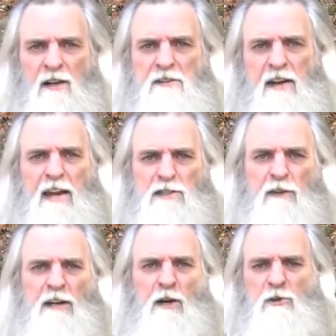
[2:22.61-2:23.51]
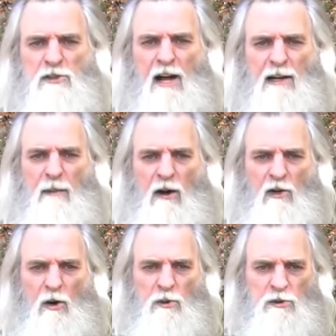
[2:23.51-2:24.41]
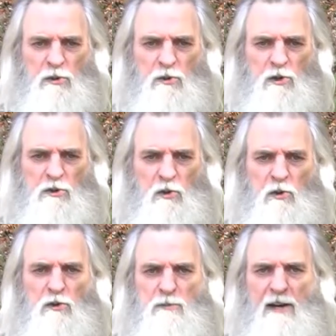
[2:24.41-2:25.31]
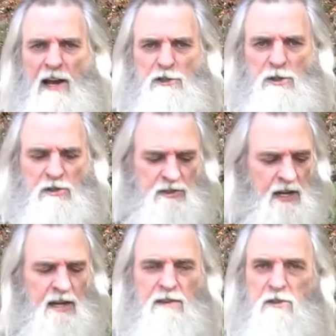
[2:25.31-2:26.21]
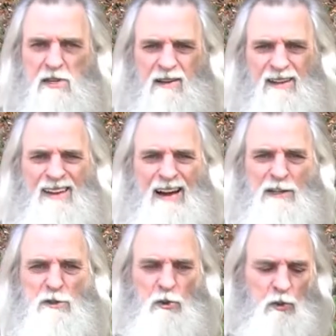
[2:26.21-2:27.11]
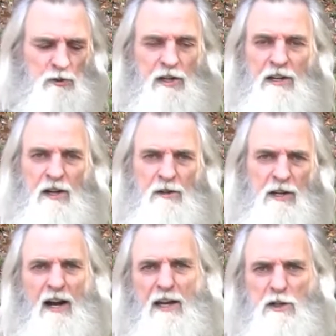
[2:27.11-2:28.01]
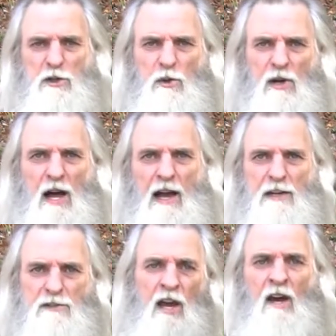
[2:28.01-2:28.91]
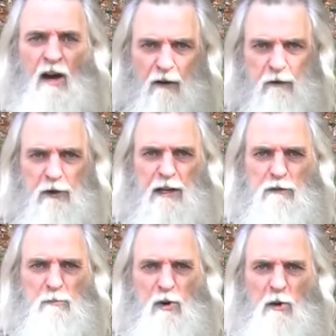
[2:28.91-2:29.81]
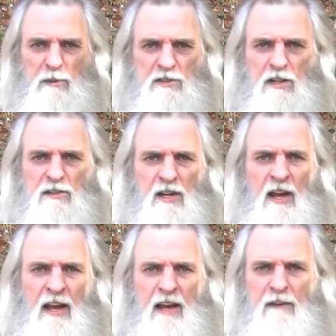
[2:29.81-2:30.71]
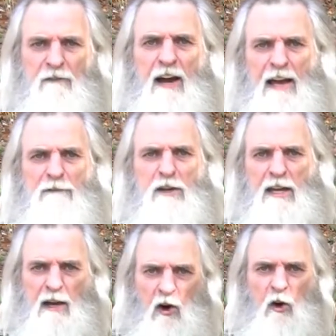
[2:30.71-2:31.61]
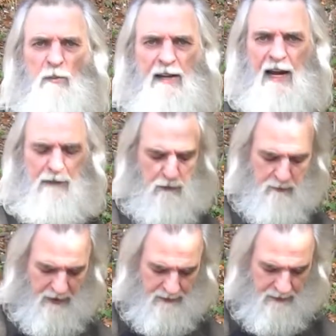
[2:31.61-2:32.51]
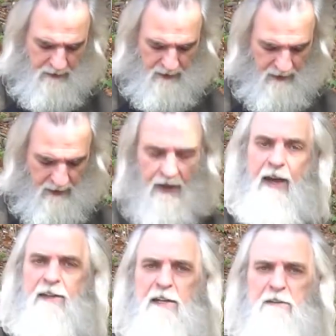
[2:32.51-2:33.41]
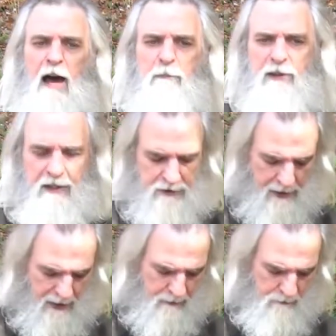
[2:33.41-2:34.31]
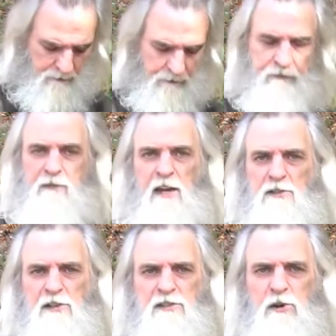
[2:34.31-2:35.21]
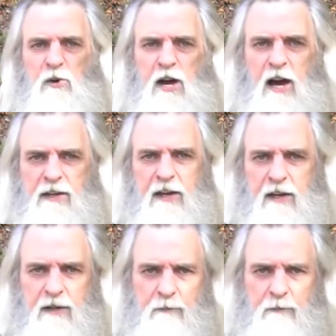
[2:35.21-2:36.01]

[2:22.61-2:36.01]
Today's video is not about going through the tools, but as you can see, there's a lot of tools in here that I can utilize for different purposes if I have to get home, get out of a building. In the top of this kit is the Silcock key.